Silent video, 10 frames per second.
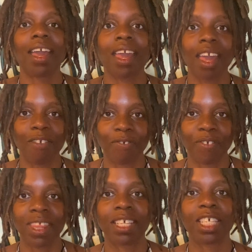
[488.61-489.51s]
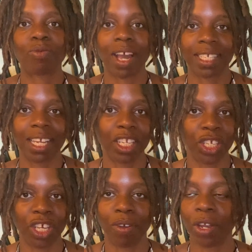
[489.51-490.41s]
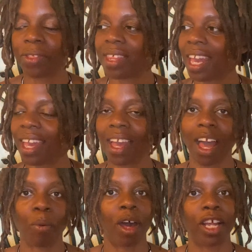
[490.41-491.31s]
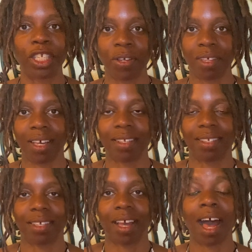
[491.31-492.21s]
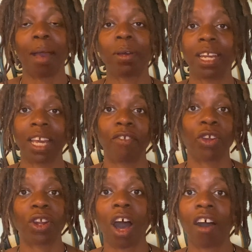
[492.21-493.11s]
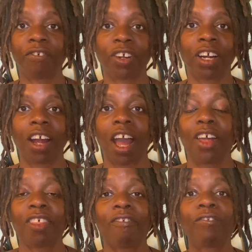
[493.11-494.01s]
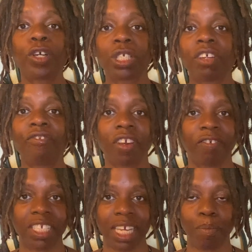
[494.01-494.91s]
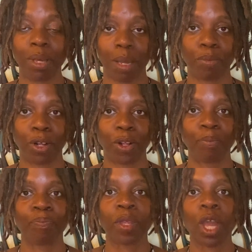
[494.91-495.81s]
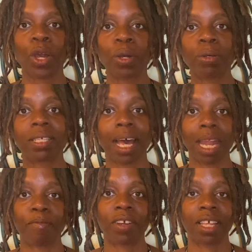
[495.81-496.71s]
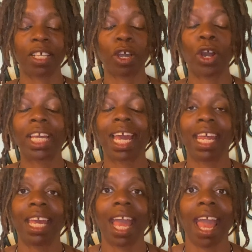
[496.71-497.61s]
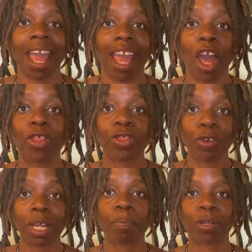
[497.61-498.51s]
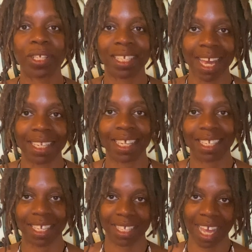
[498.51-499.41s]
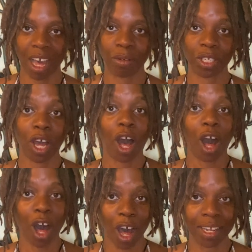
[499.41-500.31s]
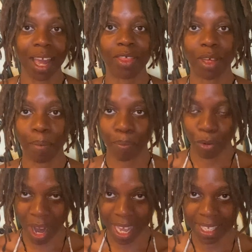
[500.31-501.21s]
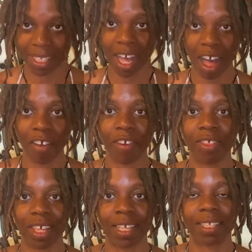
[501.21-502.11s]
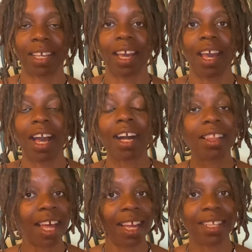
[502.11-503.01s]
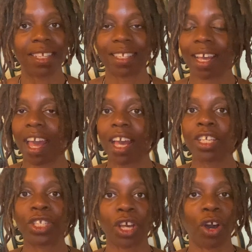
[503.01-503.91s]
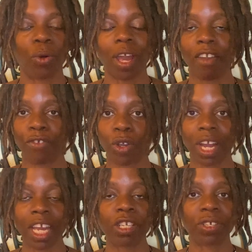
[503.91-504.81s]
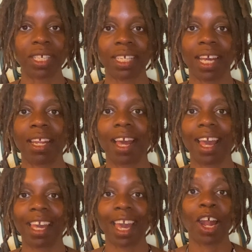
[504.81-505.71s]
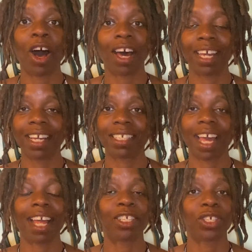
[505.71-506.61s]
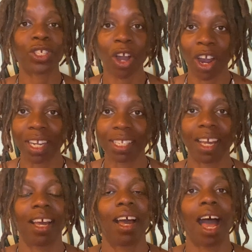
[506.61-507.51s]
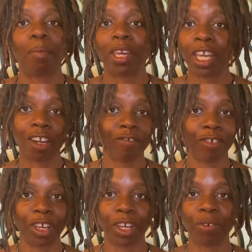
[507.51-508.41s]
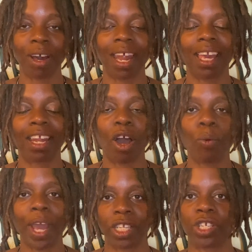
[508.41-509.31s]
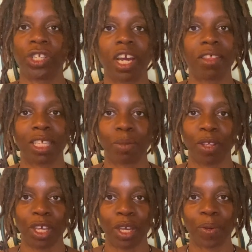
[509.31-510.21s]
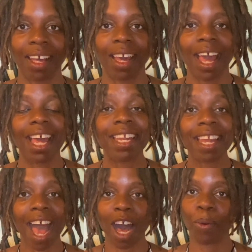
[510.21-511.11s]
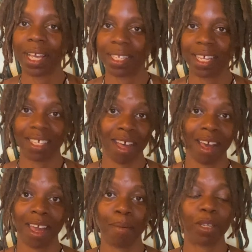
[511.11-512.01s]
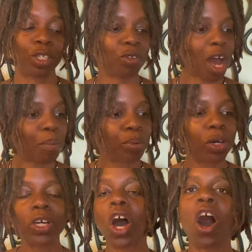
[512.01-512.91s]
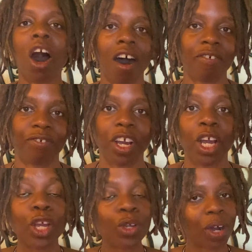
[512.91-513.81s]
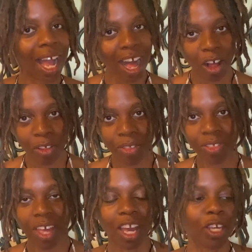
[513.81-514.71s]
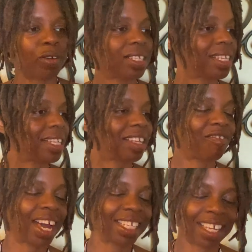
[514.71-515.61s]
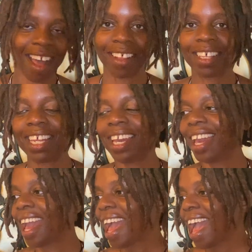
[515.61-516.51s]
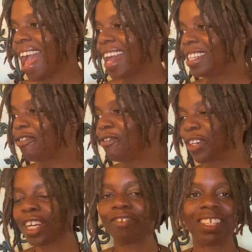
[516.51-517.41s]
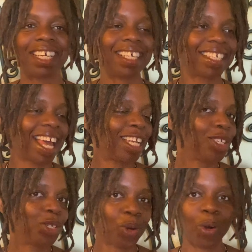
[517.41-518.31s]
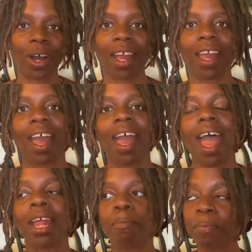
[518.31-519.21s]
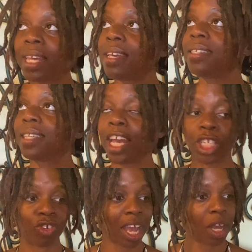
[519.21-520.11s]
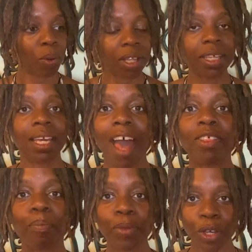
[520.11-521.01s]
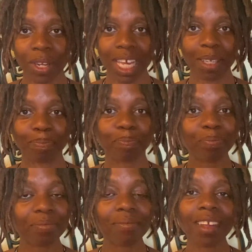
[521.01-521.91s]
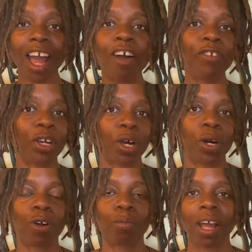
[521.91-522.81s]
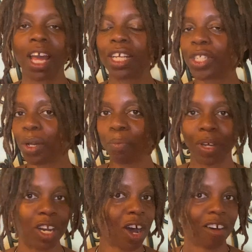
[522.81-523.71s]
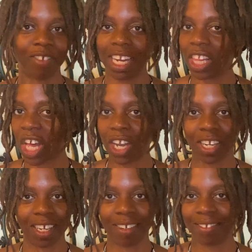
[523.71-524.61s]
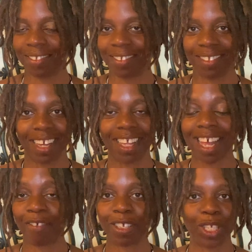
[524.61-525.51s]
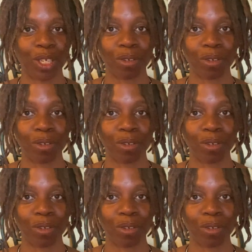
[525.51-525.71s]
If this is resonant to you and you're thinking, I want to do this, I'm going to give you an offer. The first 50 people who sign up for this are getting a 30% discount on the price of this cleanse. So if you're interested, get on it and start. I'm here for you, and I cannot wait to share this with you. Now is the time. Do not put off your health, your sense of vitality and verviness and joy and peace and tranquility and the beauty of your home. Don't put it off any longer. Life is too